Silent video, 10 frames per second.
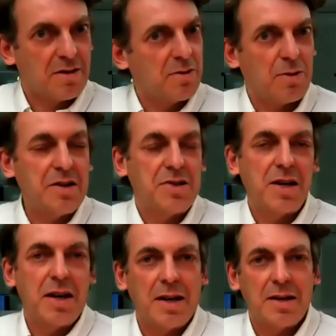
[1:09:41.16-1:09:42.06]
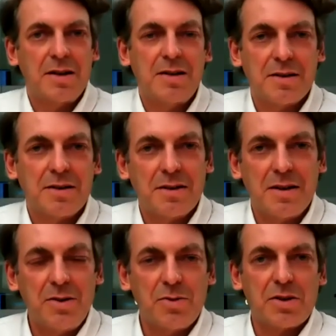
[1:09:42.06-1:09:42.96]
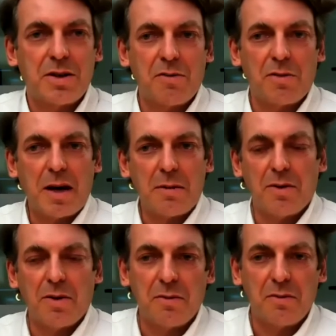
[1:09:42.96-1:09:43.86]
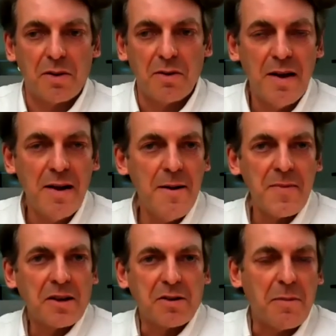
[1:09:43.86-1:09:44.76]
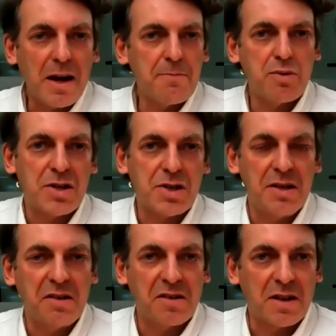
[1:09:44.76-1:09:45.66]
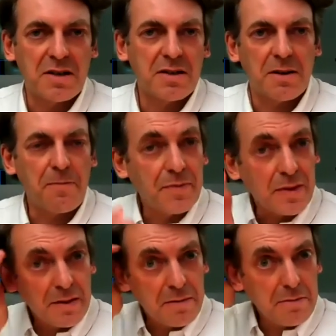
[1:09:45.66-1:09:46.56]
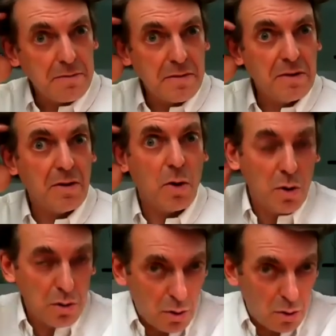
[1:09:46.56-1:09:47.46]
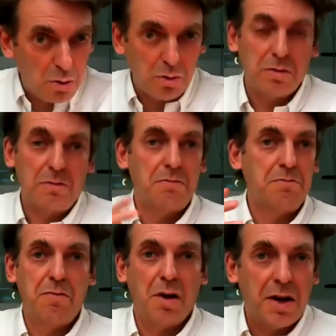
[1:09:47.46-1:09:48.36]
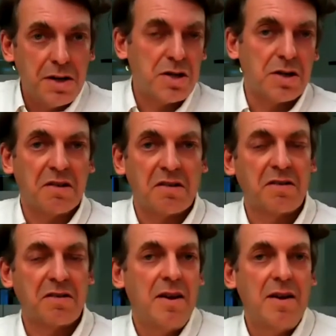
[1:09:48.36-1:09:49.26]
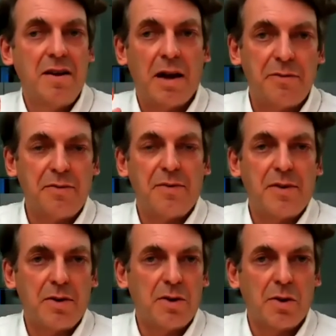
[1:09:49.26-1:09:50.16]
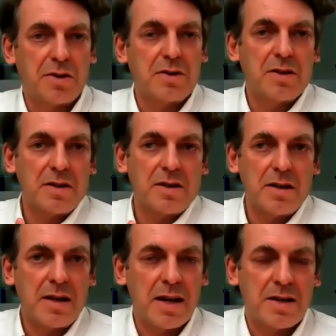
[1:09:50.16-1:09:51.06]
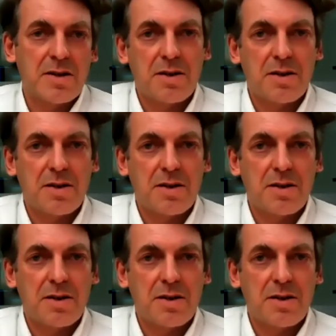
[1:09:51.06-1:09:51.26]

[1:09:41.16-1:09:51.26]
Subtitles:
crazy and interesting from my point of view. So my impression is that all politicians have not yet